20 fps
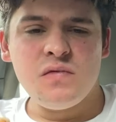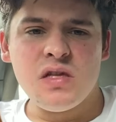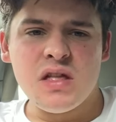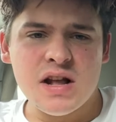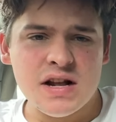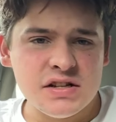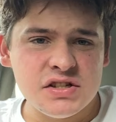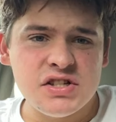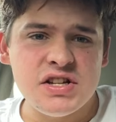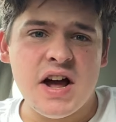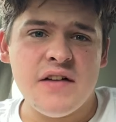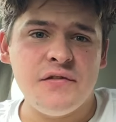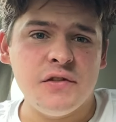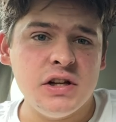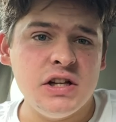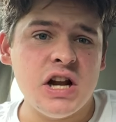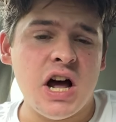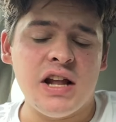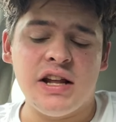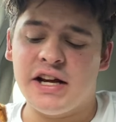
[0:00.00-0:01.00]
it's
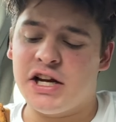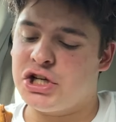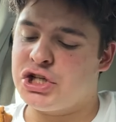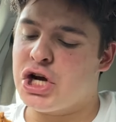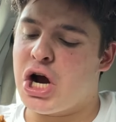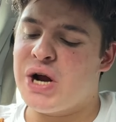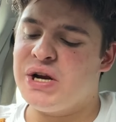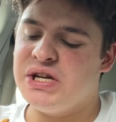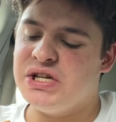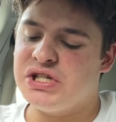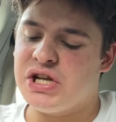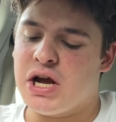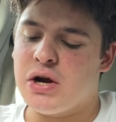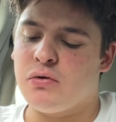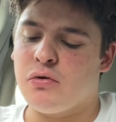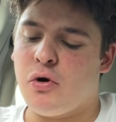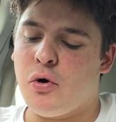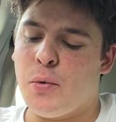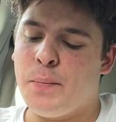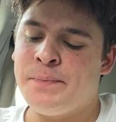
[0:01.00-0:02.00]
definitely not like a Chinese egg
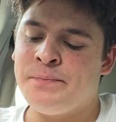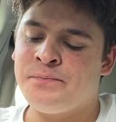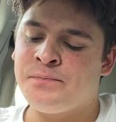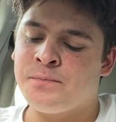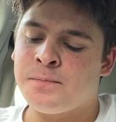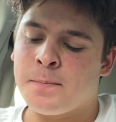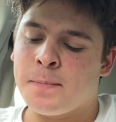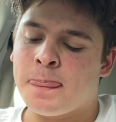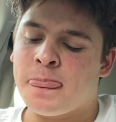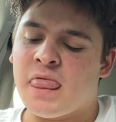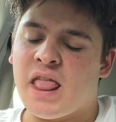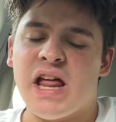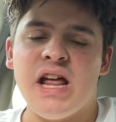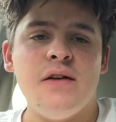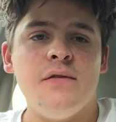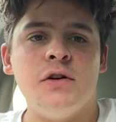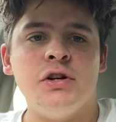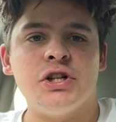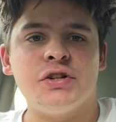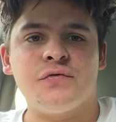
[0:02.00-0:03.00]
roll.
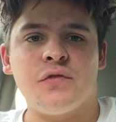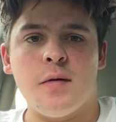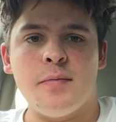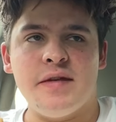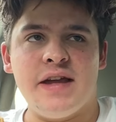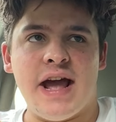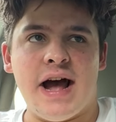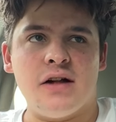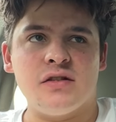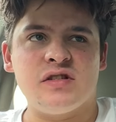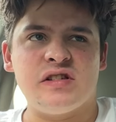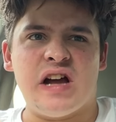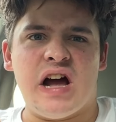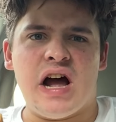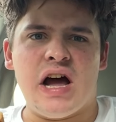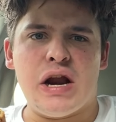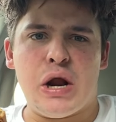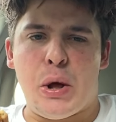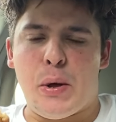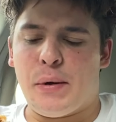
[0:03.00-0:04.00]
Even just from the
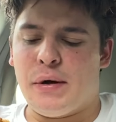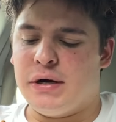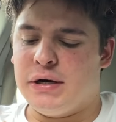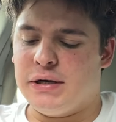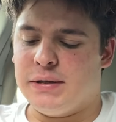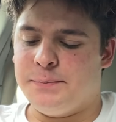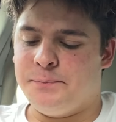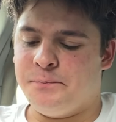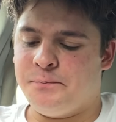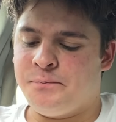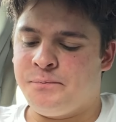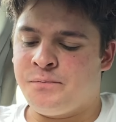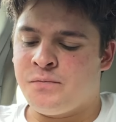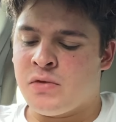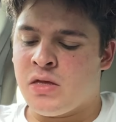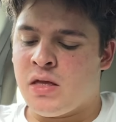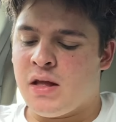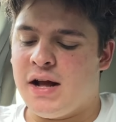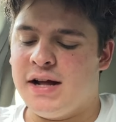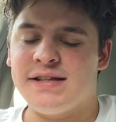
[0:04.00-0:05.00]
outside, um,
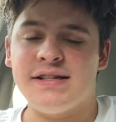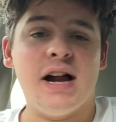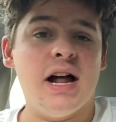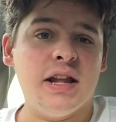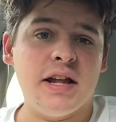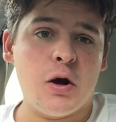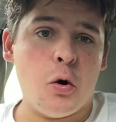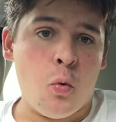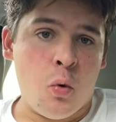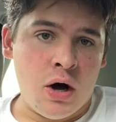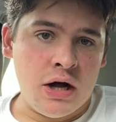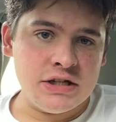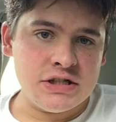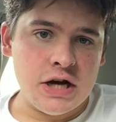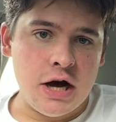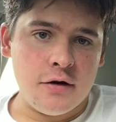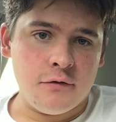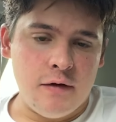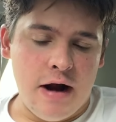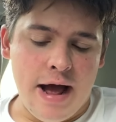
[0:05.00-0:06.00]
it's not like a
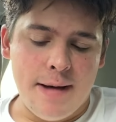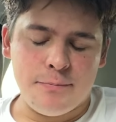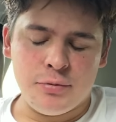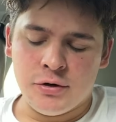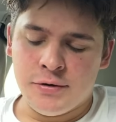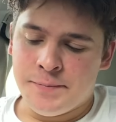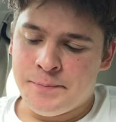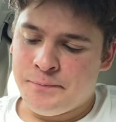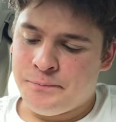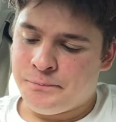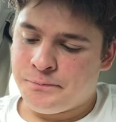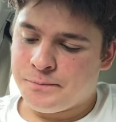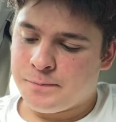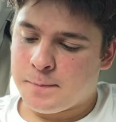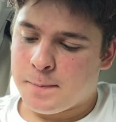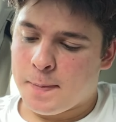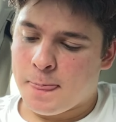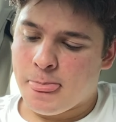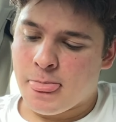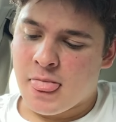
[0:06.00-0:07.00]
wonton wrapper.
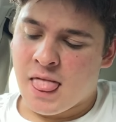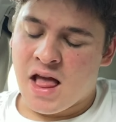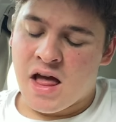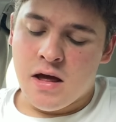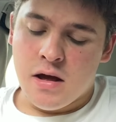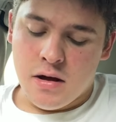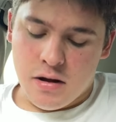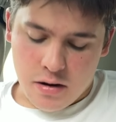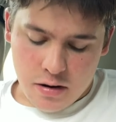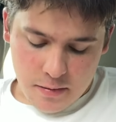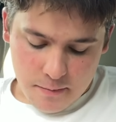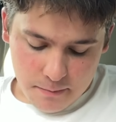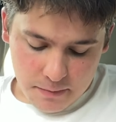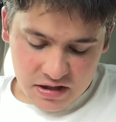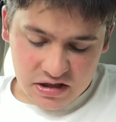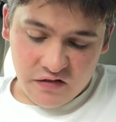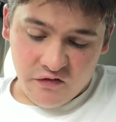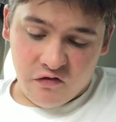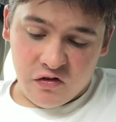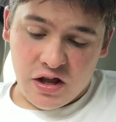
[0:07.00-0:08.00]

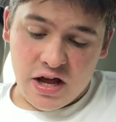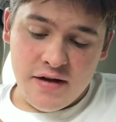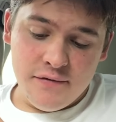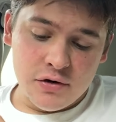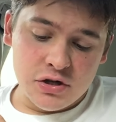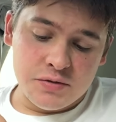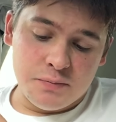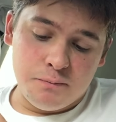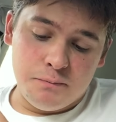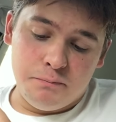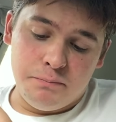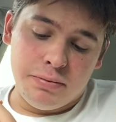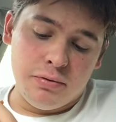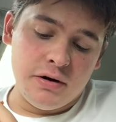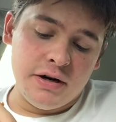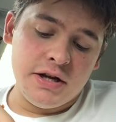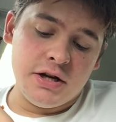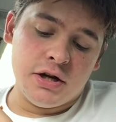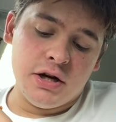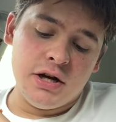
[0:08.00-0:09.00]
But the flavor's
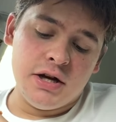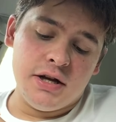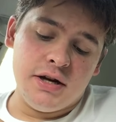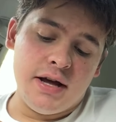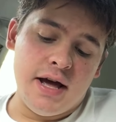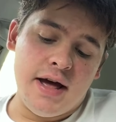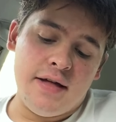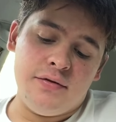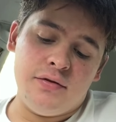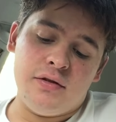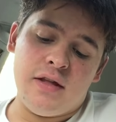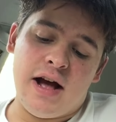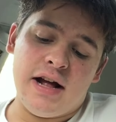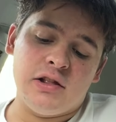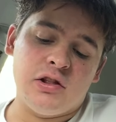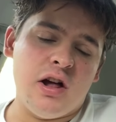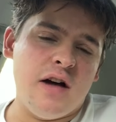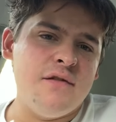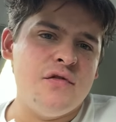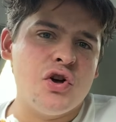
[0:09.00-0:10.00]
pretty good, and I
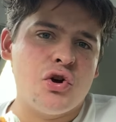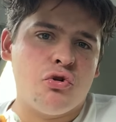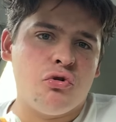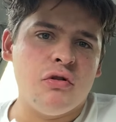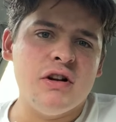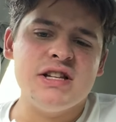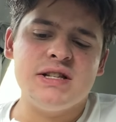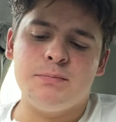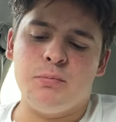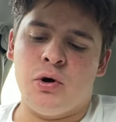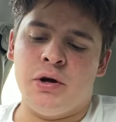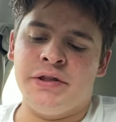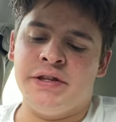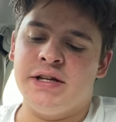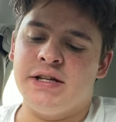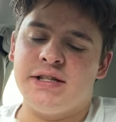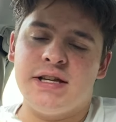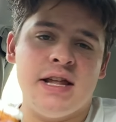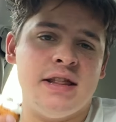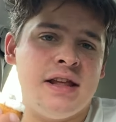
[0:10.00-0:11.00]
love the crisp on
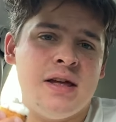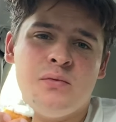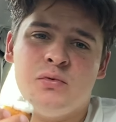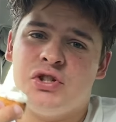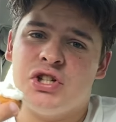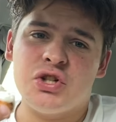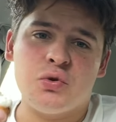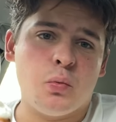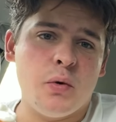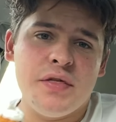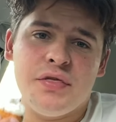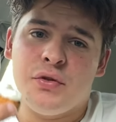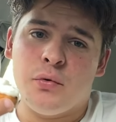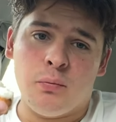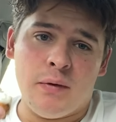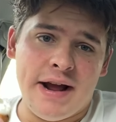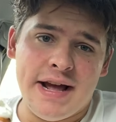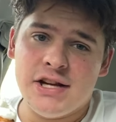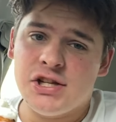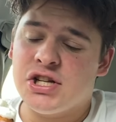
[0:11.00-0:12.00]
this. And then just with the
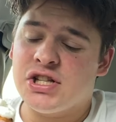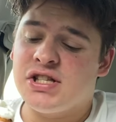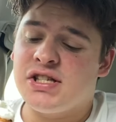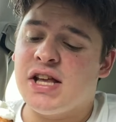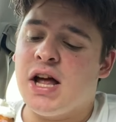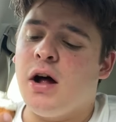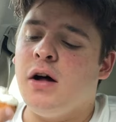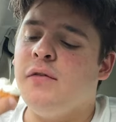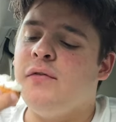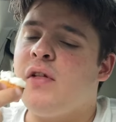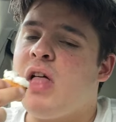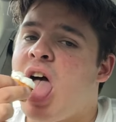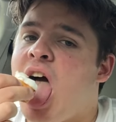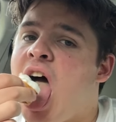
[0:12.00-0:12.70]
ranch itself,